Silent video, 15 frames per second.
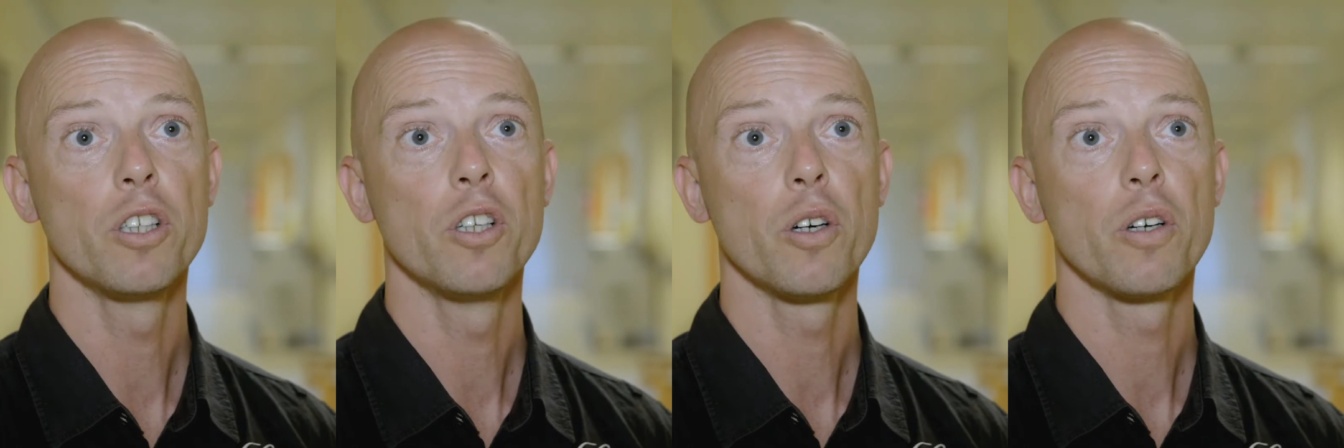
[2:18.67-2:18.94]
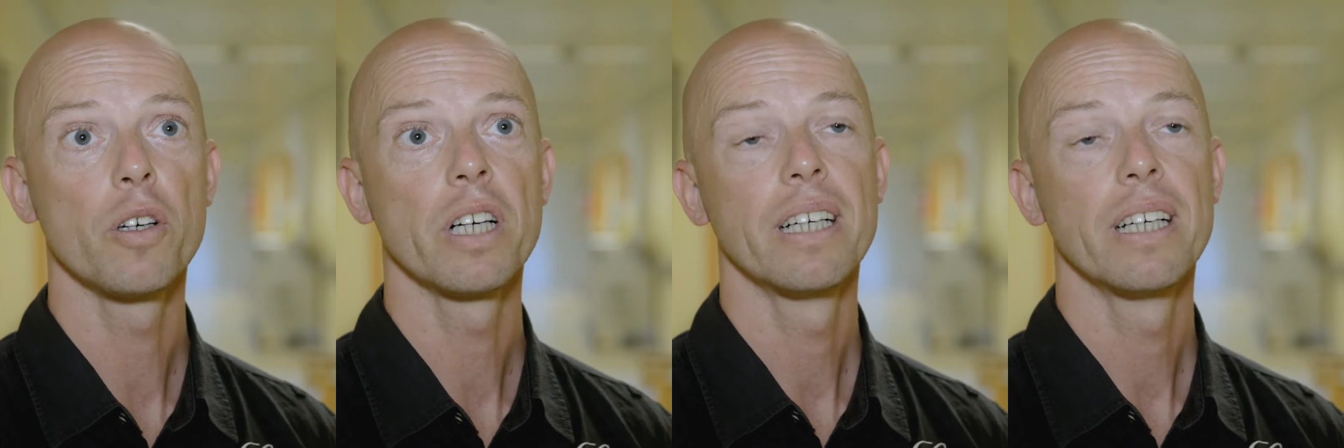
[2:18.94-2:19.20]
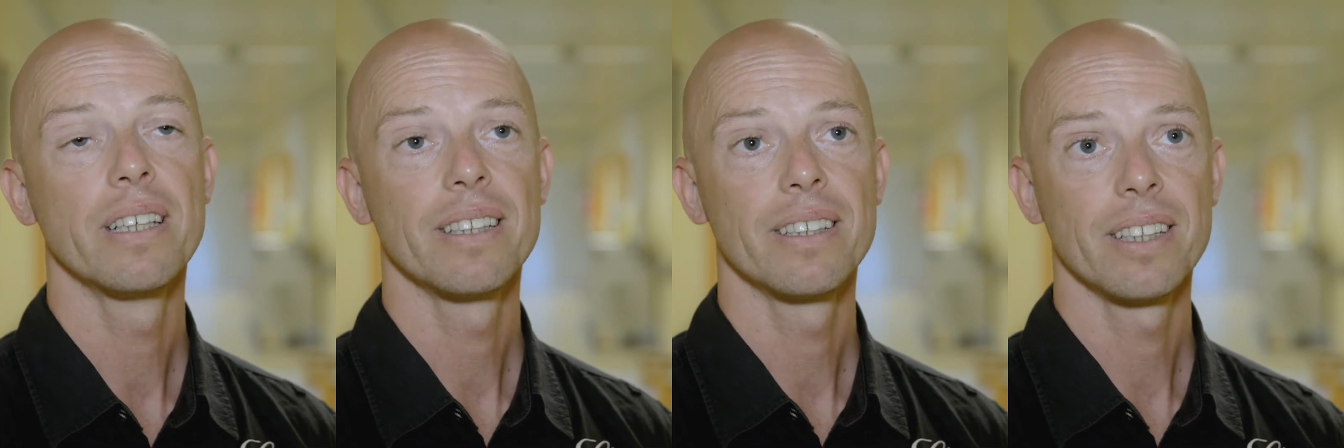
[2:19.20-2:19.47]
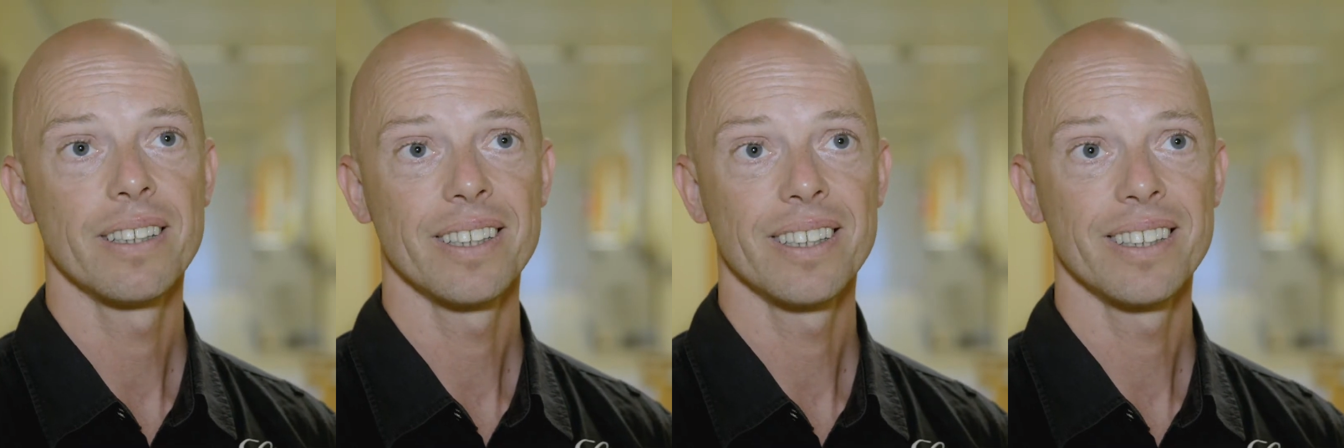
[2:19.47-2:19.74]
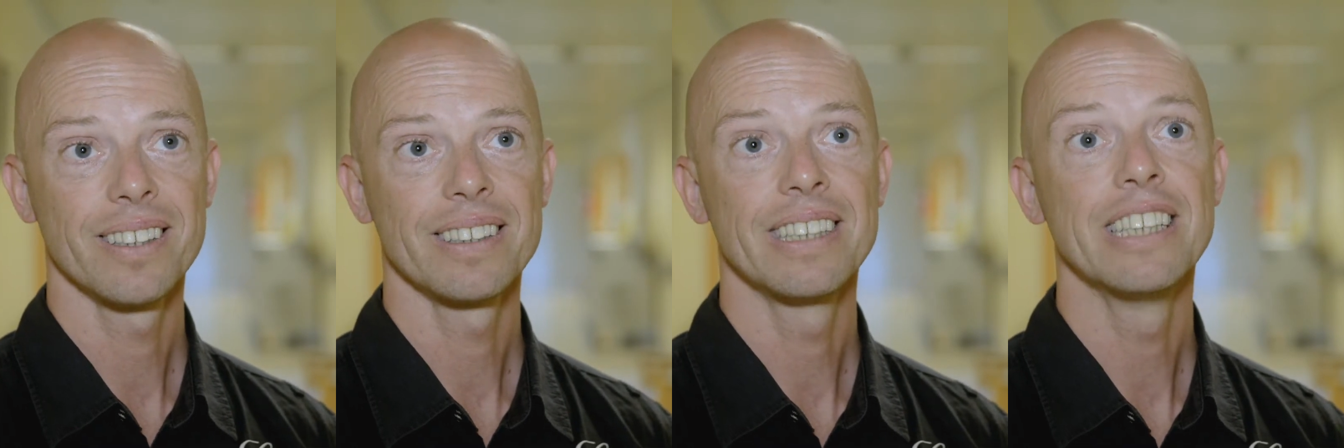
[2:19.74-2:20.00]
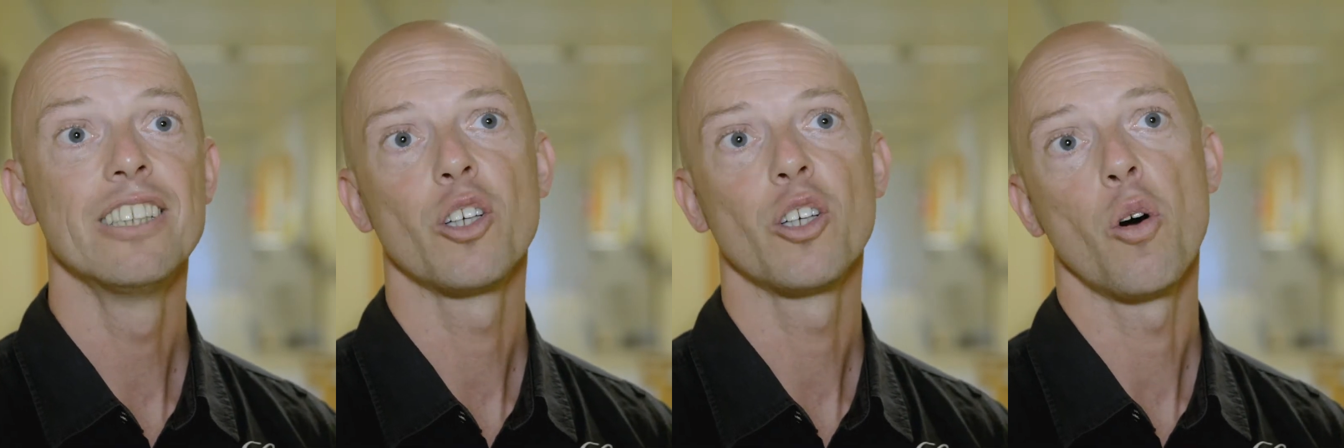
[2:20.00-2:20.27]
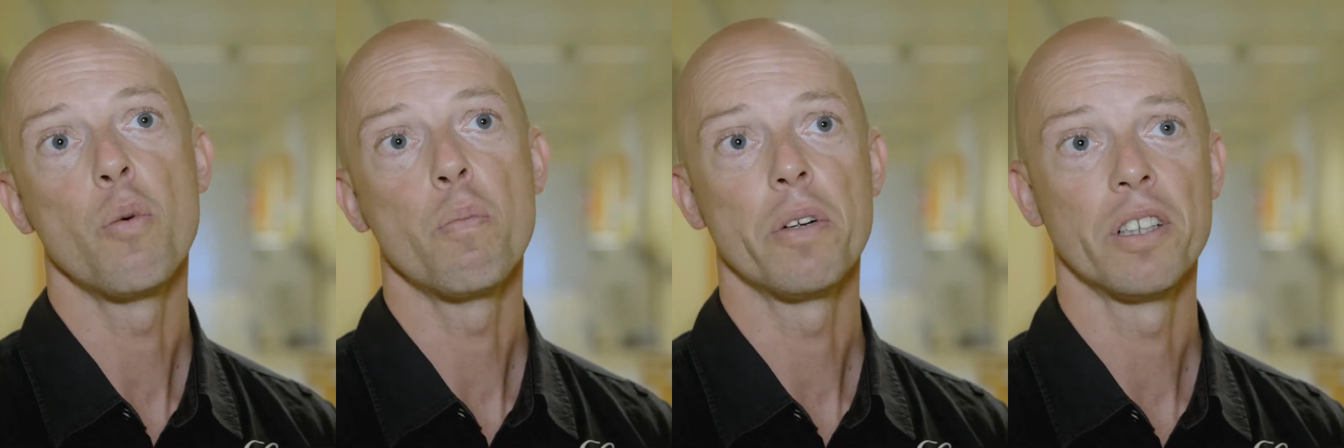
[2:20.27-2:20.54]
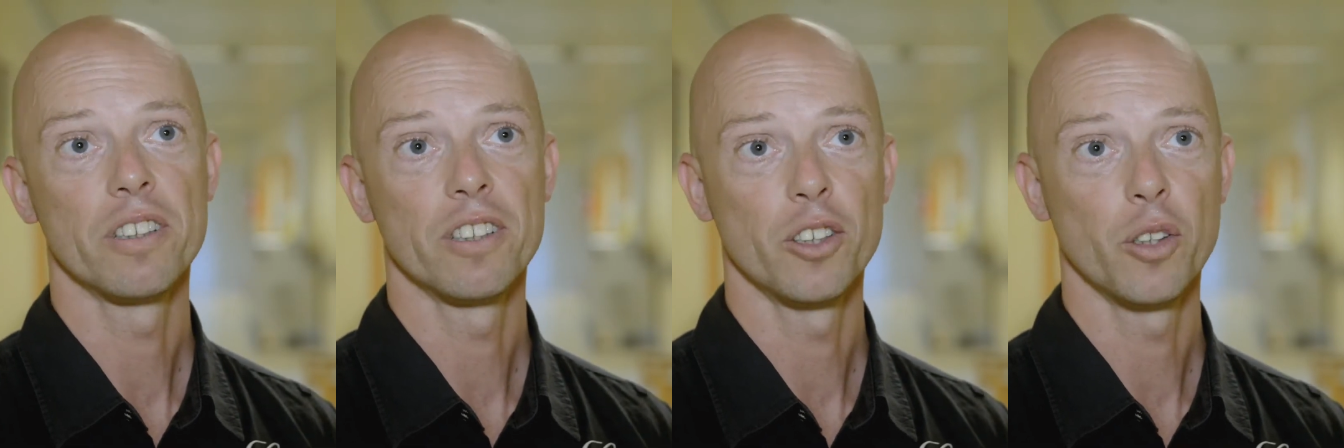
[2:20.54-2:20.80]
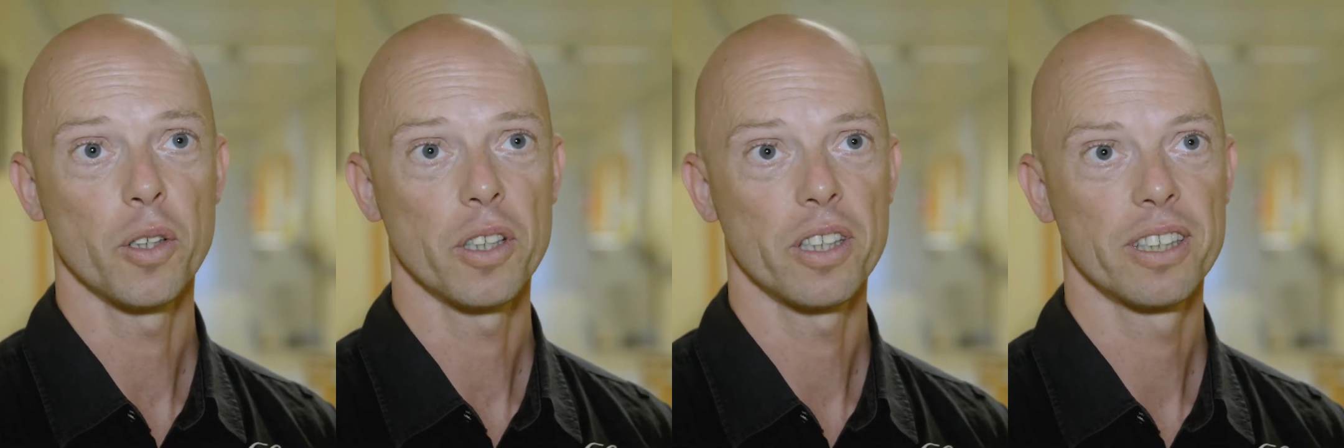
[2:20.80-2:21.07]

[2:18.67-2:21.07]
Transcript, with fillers: door uh, didn't open the door.